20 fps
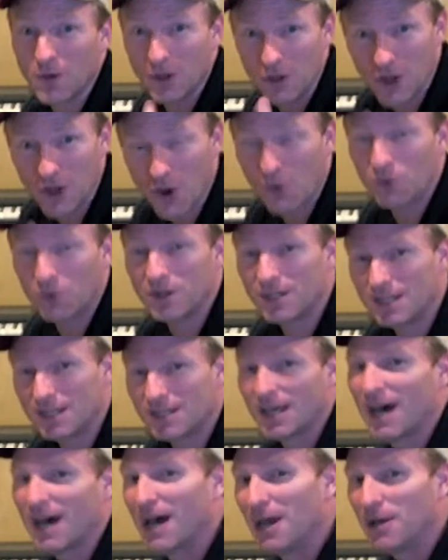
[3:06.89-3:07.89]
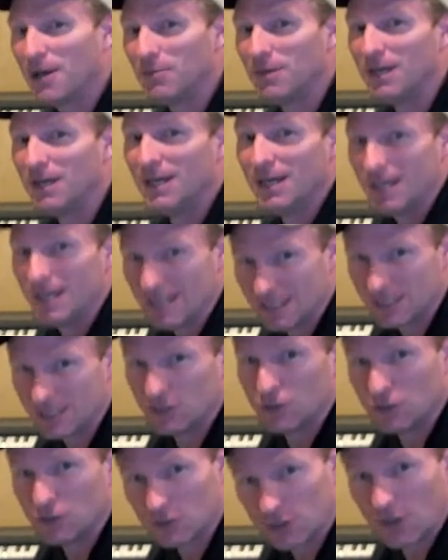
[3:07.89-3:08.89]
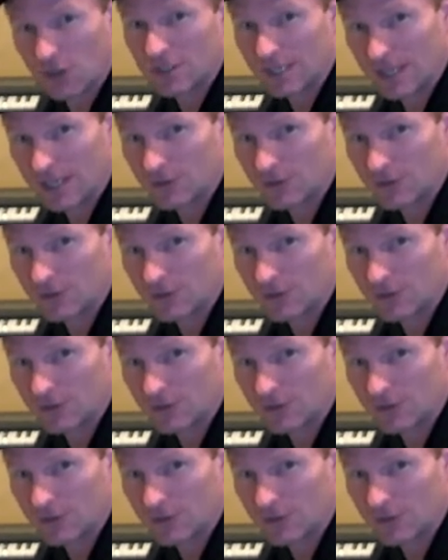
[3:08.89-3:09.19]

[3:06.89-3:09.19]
note at a time until you start to get